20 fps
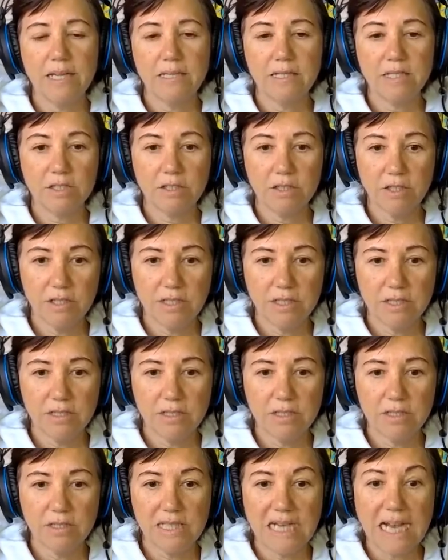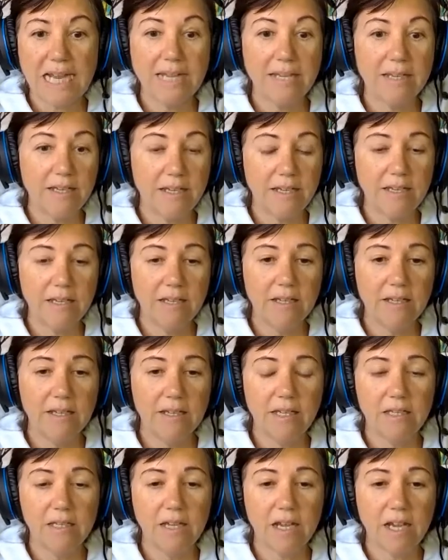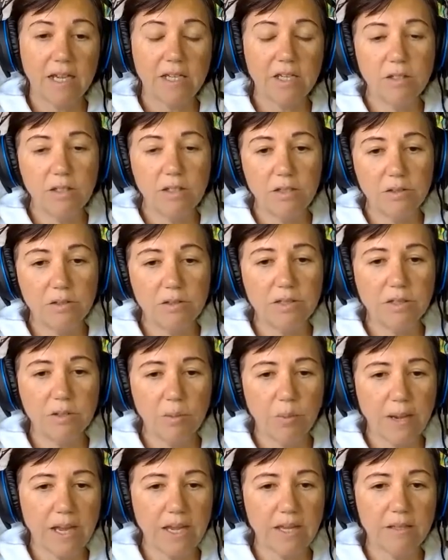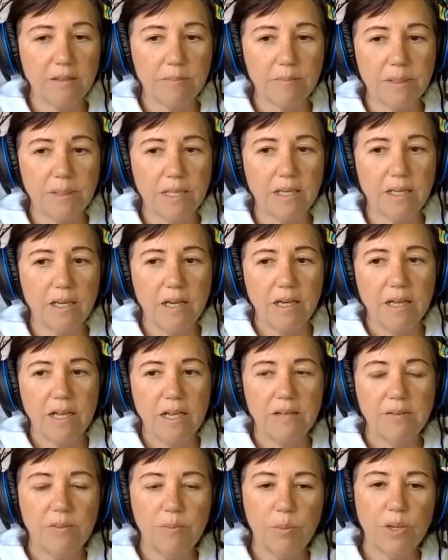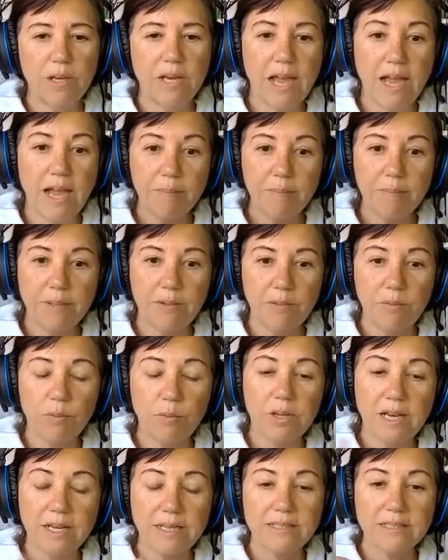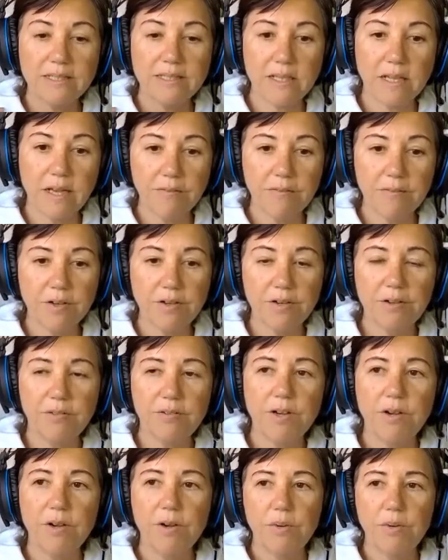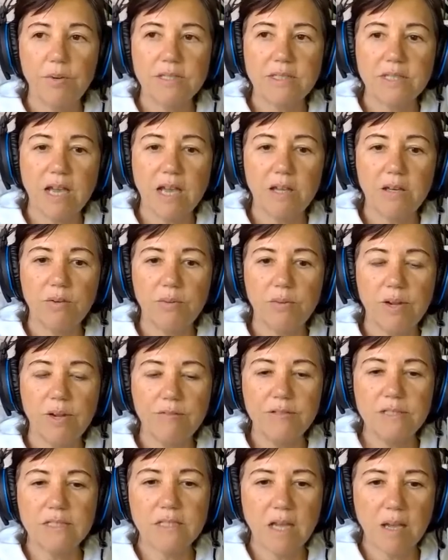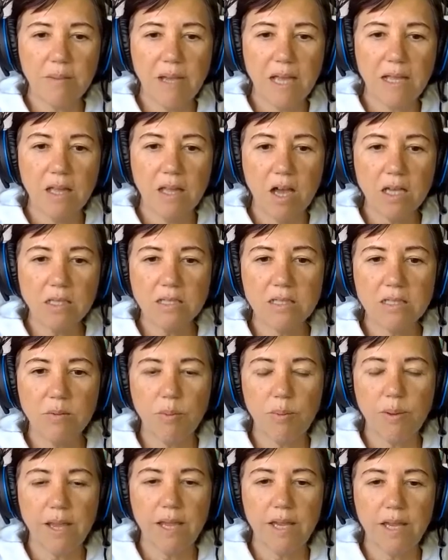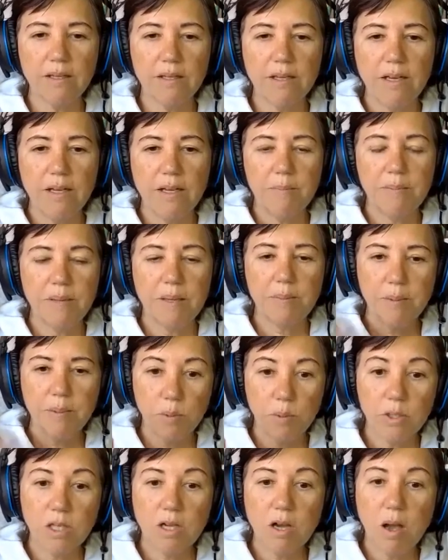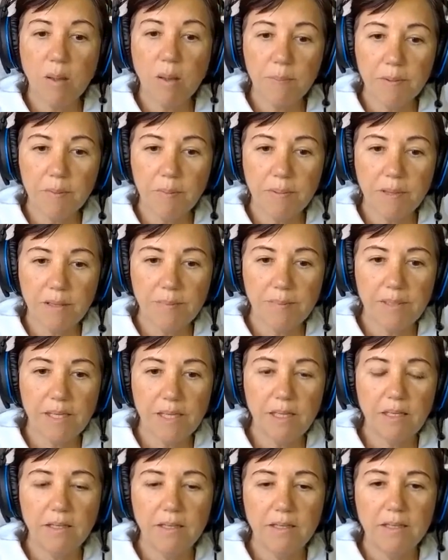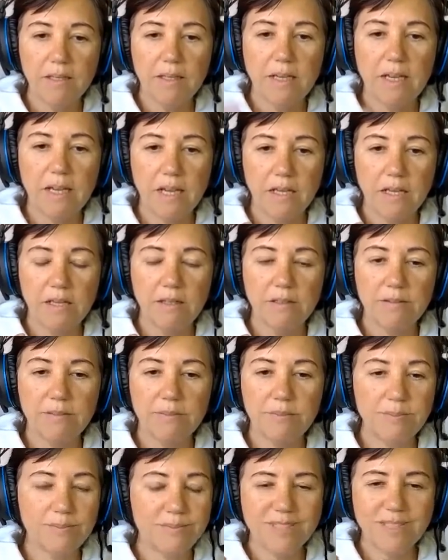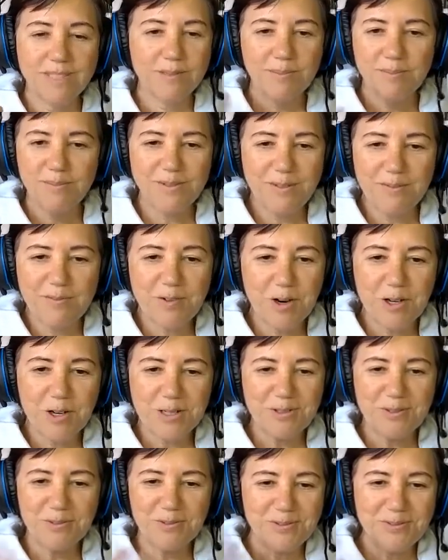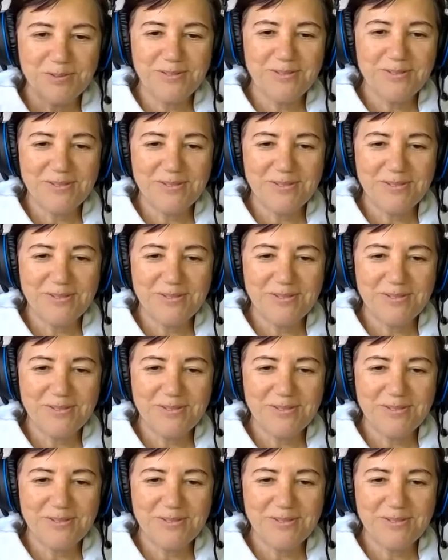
had started dieting and I could lose the weight. But what happened and what I discovered was that every time I lost the weight, people would compliment me. And just, of course,